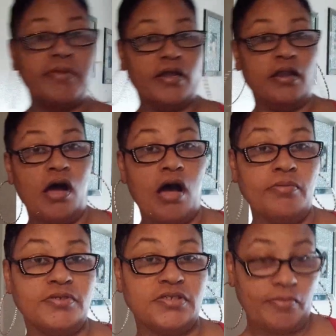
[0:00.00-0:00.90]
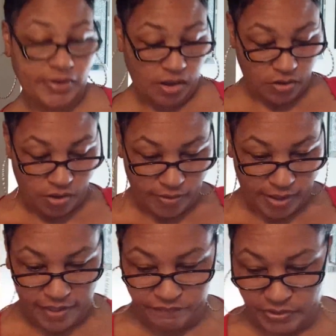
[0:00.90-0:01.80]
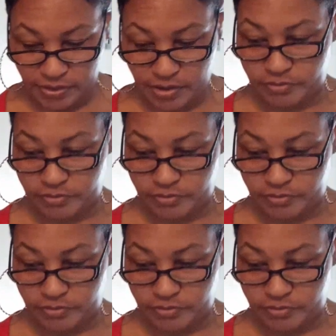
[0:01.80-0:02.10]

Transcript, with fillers: a long. This gonna be a long ass video.